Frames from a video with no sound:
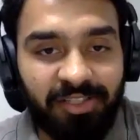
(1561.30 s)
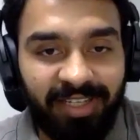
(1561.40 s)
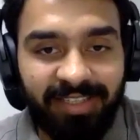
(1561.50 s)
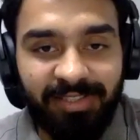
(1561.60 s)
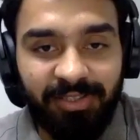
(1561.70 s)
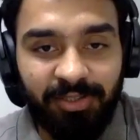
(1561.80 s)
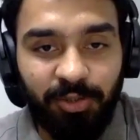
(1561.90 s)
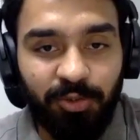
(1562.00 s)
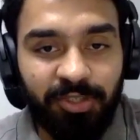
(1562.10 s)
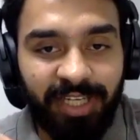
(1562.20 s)
chance
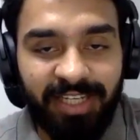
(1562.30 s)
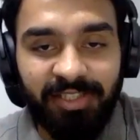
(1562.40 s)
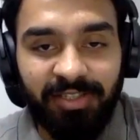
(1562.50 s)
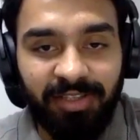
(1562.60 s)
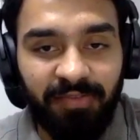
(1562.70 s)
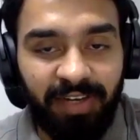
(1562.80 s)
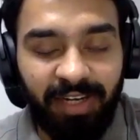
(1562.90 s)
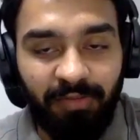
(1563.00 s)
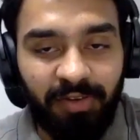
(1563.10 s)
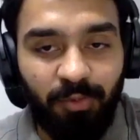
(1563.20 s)
to change the field
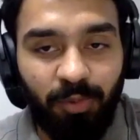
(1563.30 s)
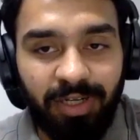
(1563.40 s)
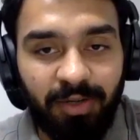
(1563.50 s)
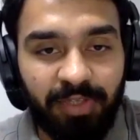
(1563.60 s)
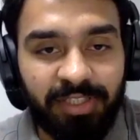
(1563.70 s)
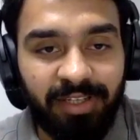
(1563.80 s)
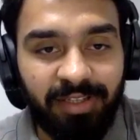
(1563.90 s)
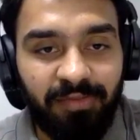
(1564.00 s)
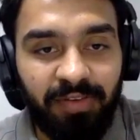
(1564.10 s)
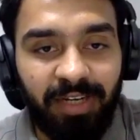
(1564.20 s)
of your work, which another
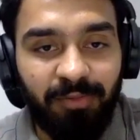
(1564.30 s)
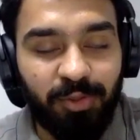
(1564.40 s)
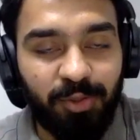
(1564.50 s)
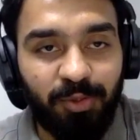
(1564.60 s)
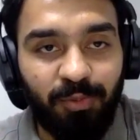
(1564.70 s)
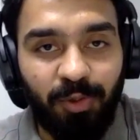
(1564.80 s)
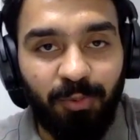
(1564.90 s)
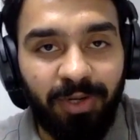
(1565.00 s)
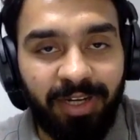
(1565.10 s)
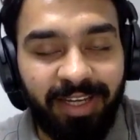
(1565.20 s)
field would you want to
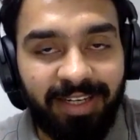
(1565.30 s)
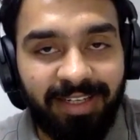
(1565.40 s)
work in?